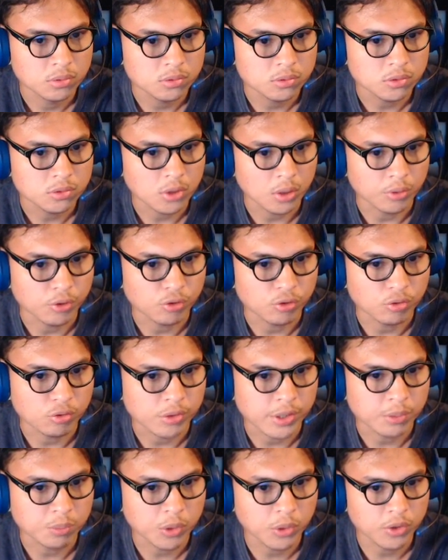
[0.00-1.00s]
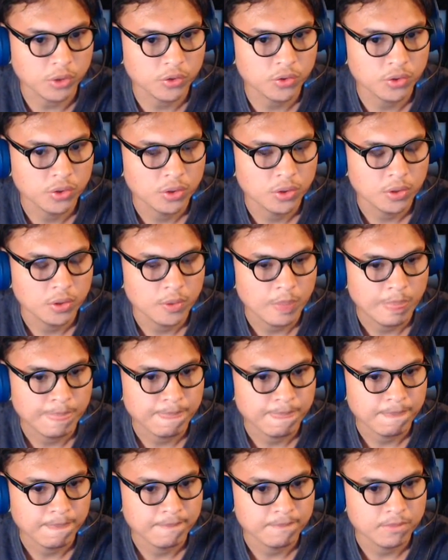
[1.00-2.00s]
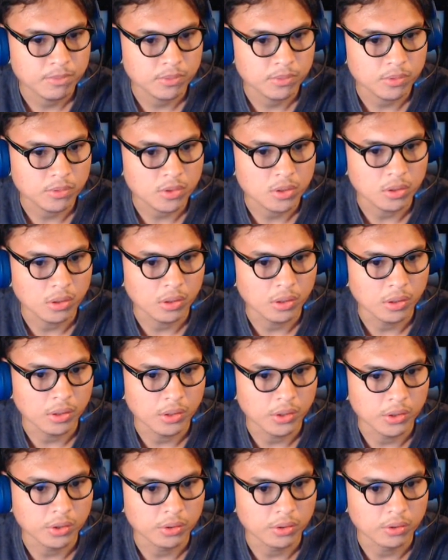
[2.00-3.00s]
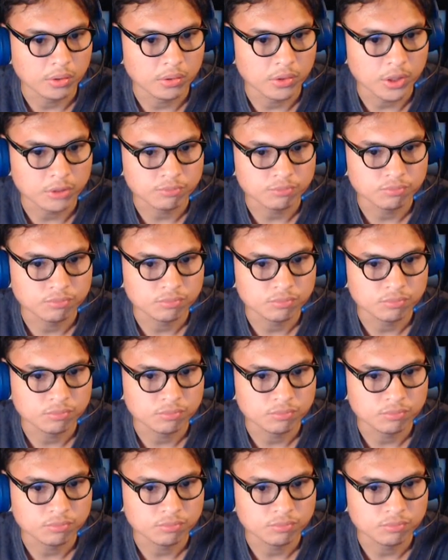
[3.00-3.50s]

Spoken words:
Always show health bars. And yeah,